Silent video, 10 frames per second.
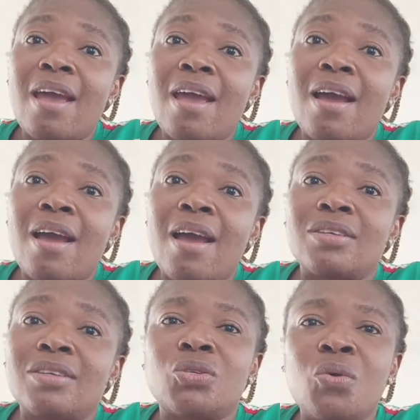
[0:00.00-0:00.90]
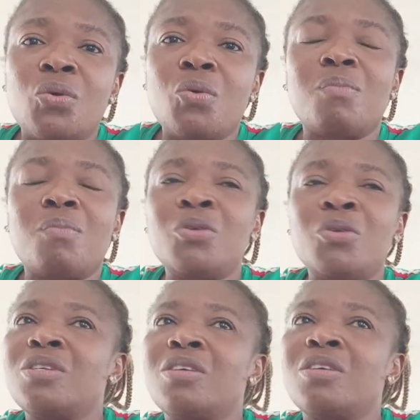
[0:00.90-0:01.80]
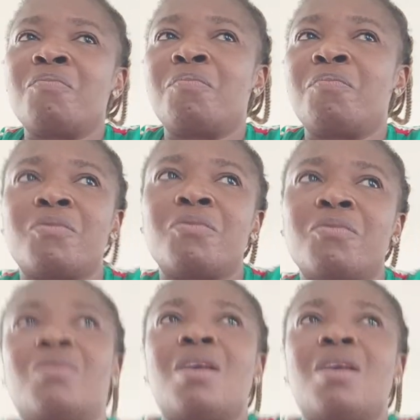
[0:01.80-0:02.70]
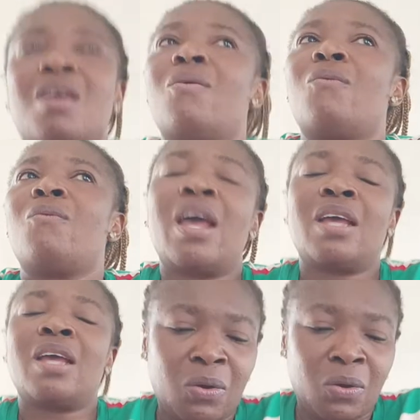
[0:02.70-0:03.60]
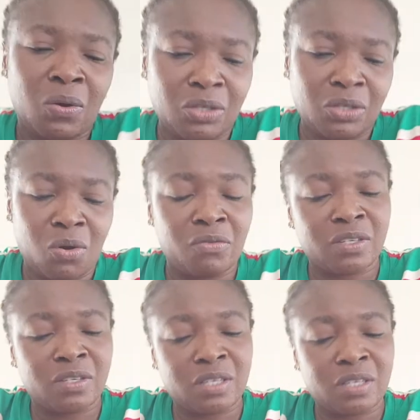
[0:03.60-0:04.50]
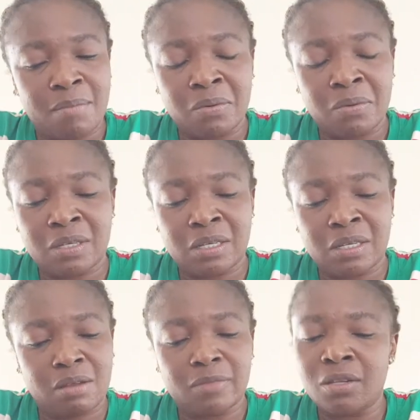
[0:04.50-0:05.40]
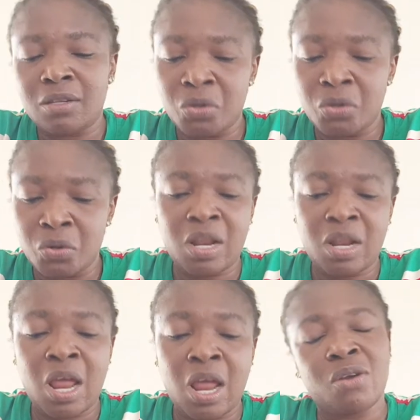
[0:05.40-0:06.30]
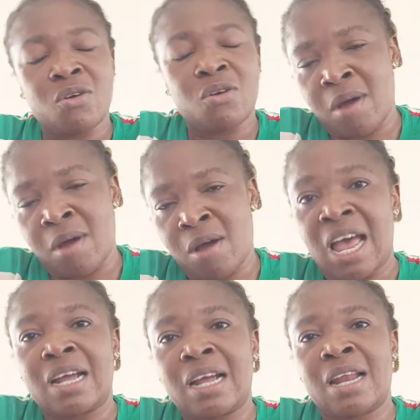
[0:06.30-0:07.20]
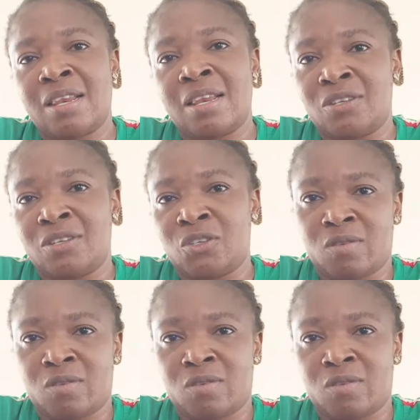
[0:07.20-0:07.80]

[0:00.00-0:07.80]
So, beautiful people. When I saw that talk of scam, I was like, no, let me come out and clear this one.